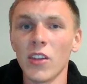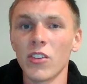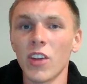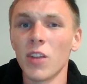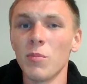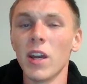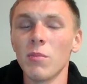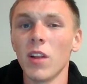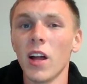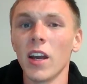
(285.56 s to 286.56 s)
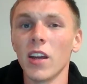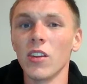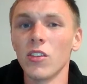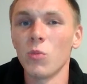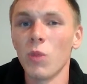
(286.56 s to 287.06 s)
As the title may imply,
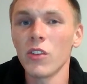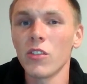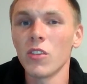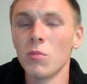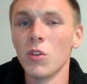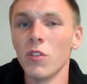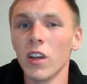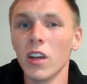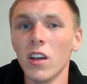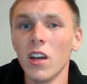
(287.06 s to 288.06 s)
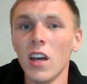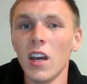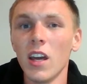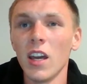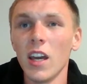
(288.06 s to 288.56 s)
it's a Western movie,
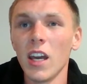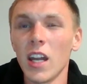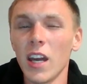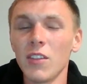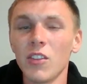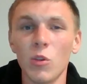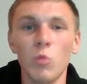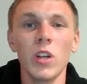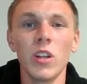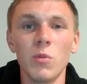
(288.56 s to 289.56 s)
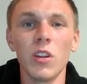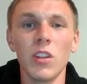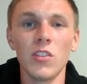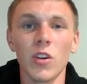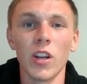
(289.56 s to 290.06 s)
and I have to say I really, really
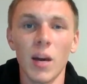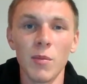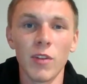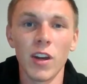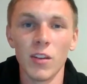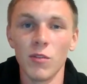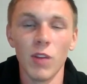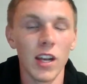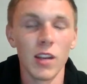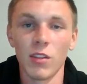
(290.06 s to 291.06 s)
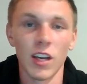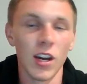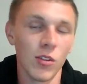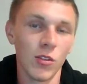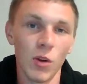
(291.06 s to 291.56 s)
enjoyed it. I'm a fan of anything
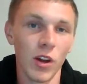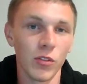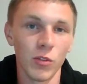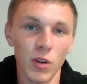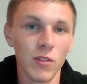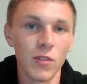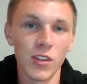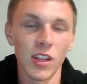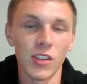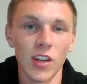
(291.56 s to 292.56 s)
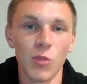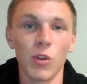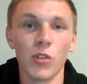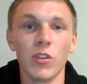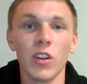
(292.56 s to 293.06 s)
out in the West. For whatever reason, that
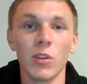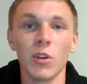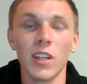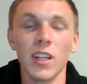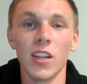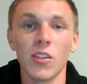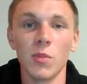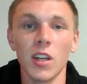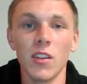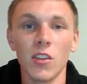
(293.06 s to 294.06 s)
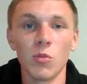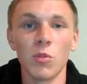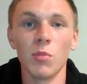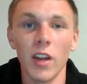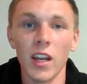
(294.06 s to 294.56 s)
Southwest feeling really gets me, and this
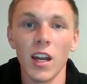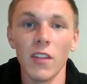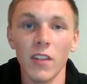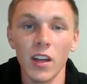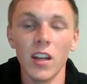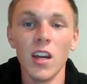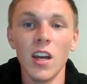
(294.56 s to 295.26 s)
one played on that.